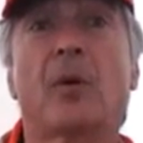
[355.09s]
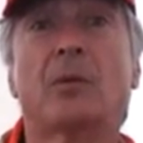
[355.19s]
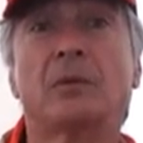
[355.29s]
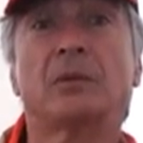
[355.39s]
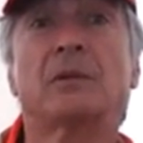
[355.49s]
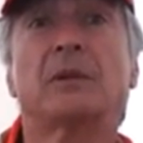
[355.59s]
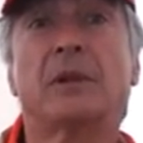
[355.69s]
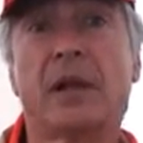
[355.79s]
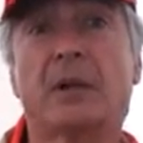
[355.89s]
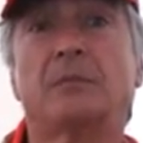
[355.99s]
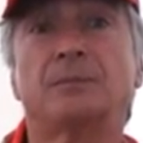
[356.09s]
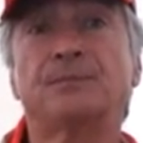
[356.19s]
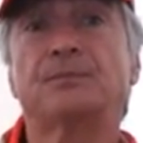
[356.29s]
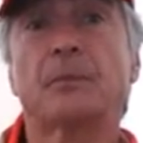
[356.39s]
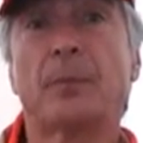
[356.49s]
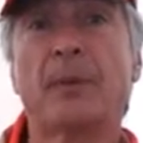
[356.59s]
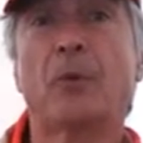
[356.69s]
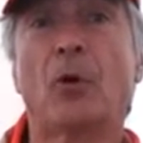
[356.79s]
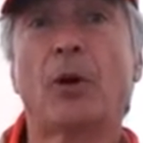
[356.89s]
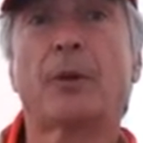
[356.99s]
Wow, an hour. So you
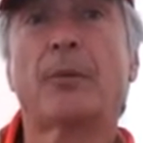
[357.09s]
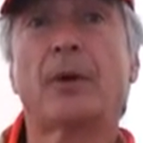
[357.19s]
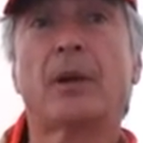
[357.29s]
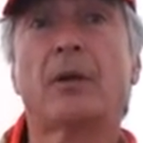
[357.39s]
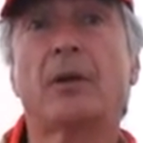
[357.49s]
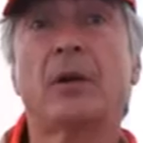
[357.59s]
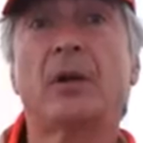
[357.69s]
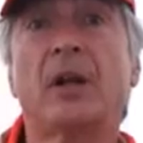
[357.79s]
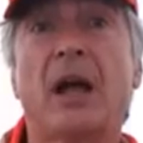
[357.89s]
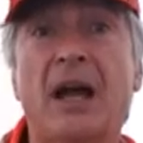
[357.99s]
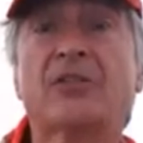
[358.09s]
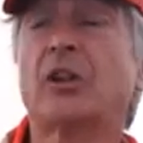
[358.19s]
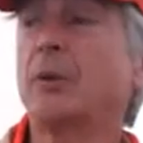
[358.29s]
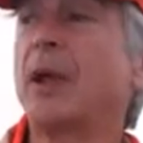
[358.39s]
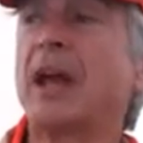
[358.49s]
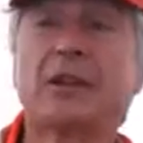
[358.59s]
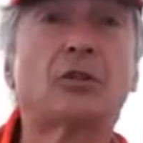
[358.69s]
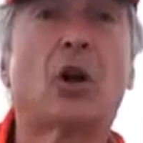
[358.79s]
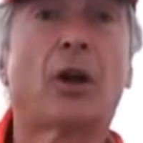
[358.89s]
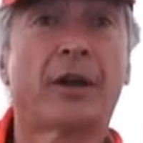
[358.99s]
landed after an hour. Actually, we had a
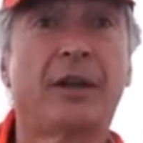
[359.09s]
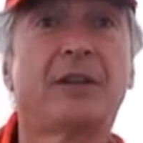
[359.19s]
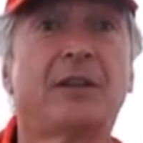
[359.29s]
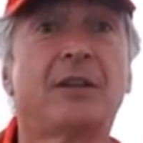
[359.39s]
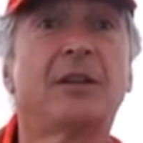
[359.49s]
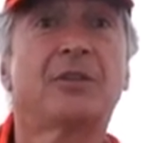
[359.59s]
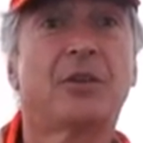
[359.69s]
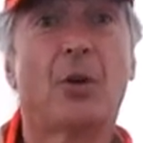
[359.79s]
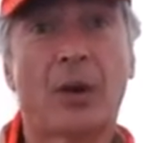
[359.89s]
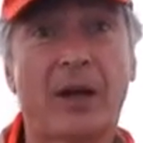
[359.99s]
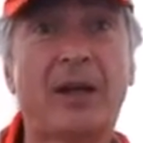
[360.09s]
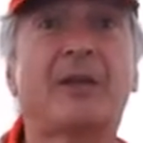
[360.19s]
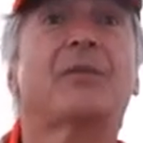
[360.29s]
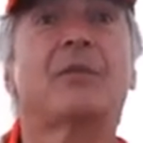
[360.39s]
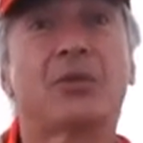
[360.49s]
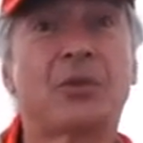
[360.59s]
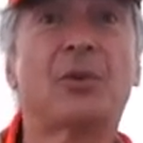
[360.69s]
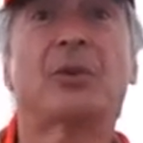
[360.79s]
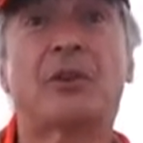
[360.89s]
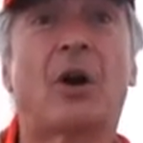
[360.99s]
target, so I threw
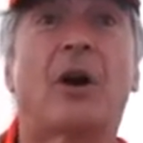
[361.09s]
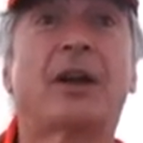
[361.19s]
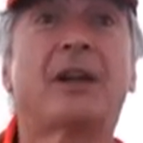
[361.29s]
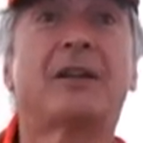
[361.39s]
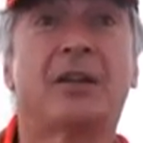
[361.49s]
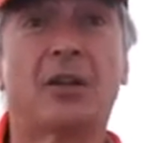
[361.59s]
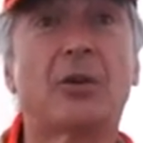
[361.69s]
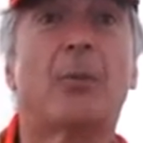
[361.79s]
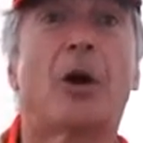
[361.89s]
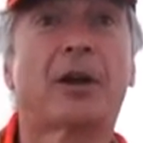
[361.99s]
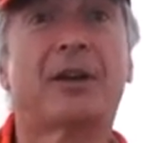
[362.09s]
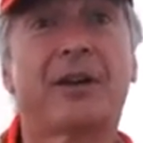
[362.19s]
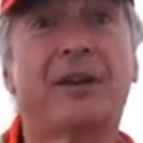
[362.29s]
the target, the marker.